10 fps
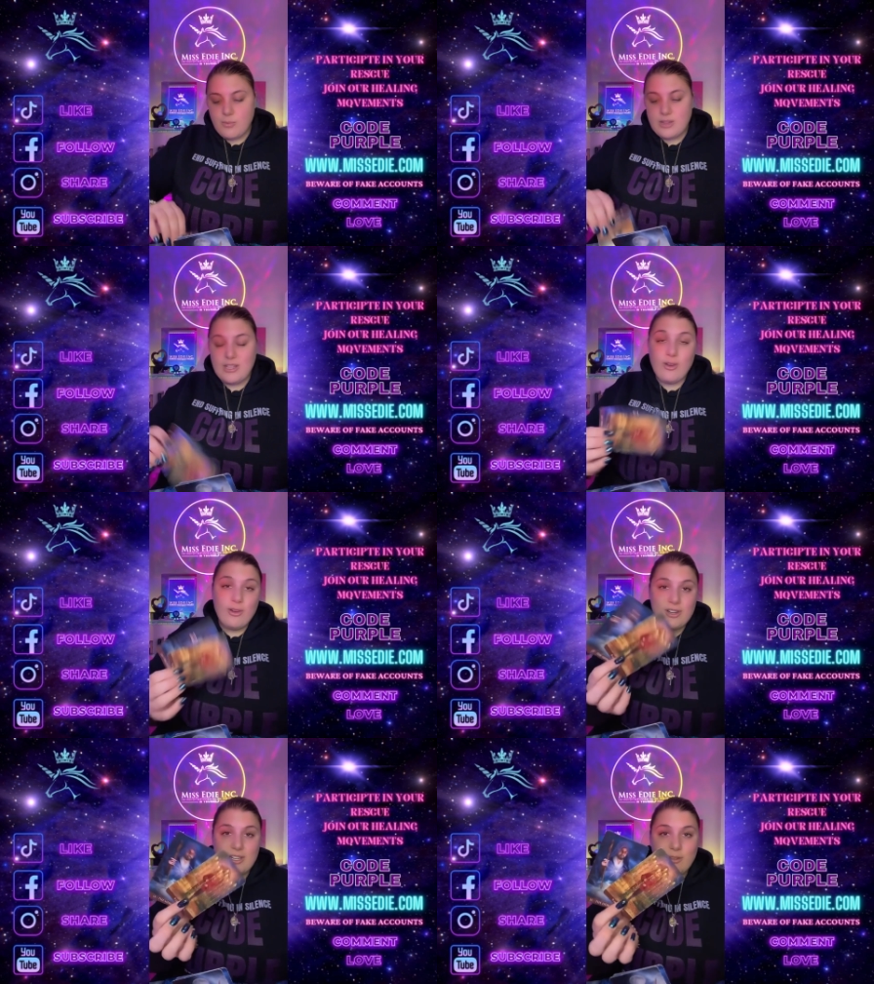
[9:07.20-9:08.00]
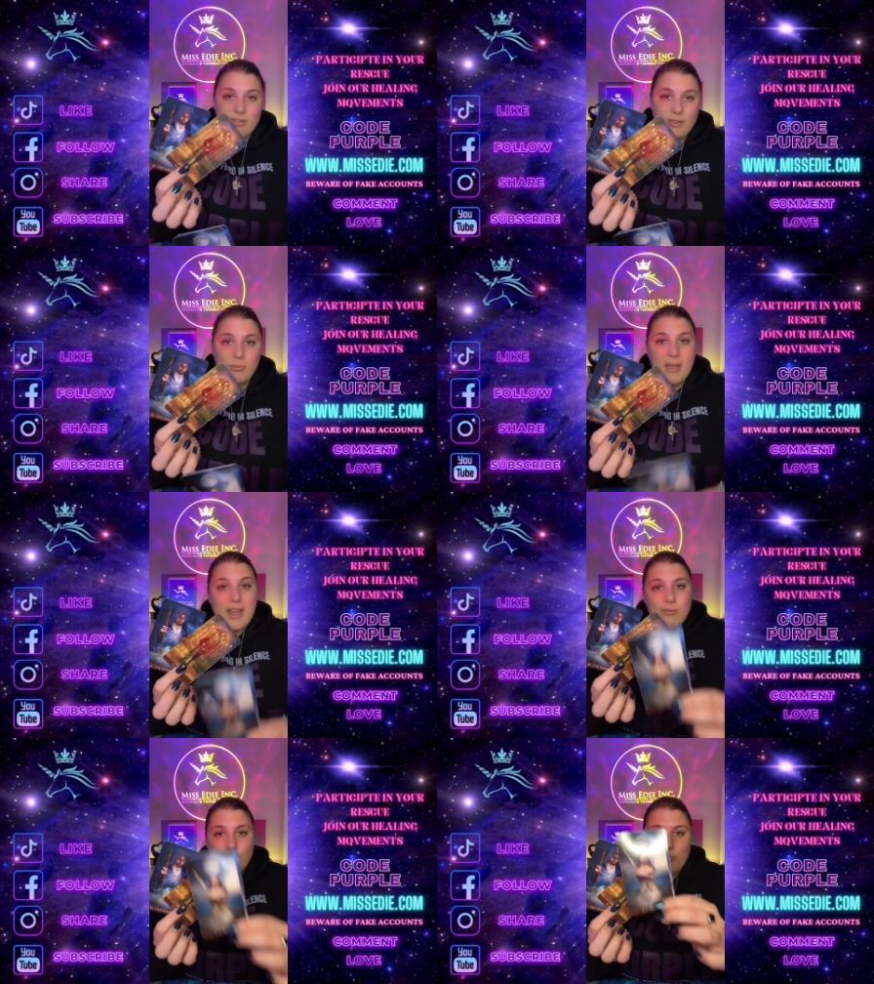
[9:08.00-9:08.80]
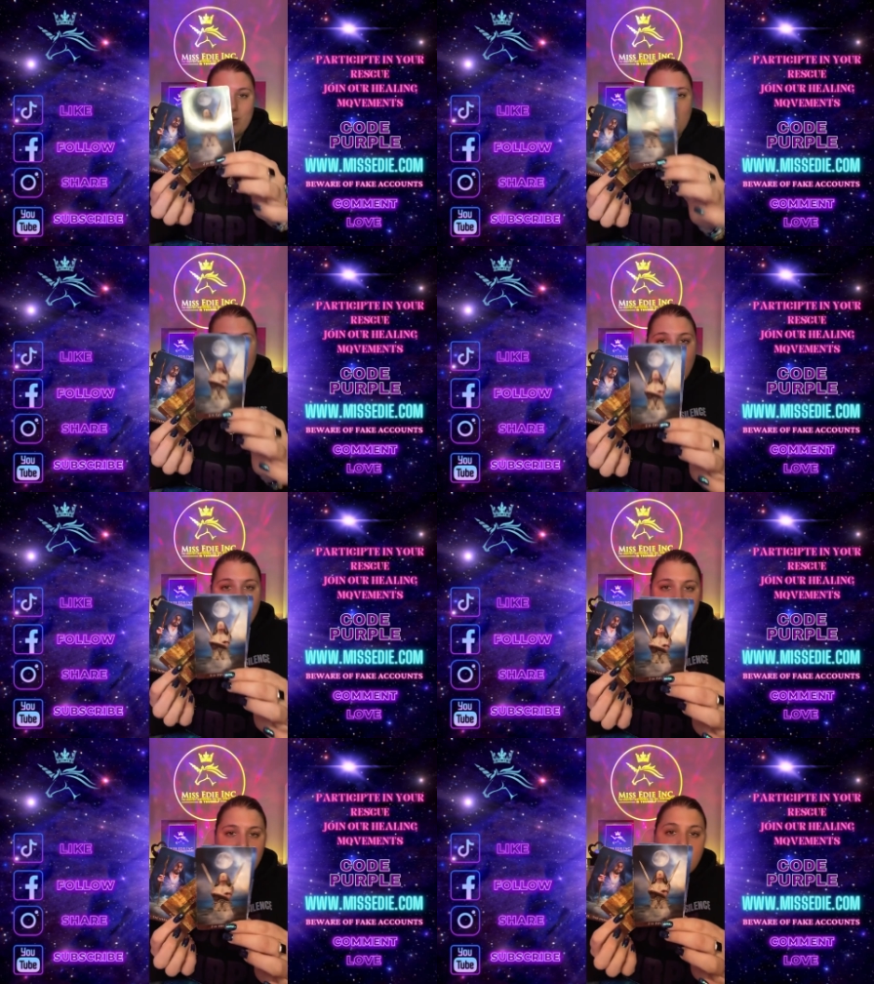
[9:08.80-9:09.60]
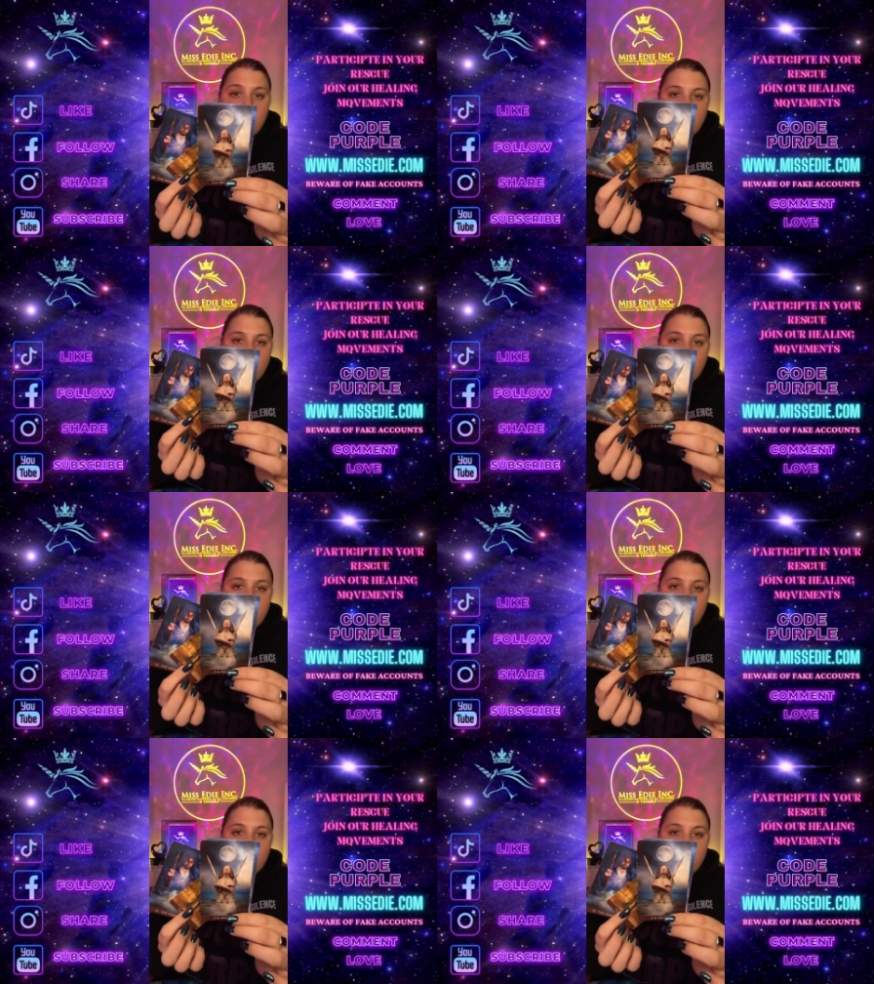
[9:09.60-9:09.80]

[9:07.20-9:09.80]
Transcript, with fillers: you're really hurting, you feel bad for being happy,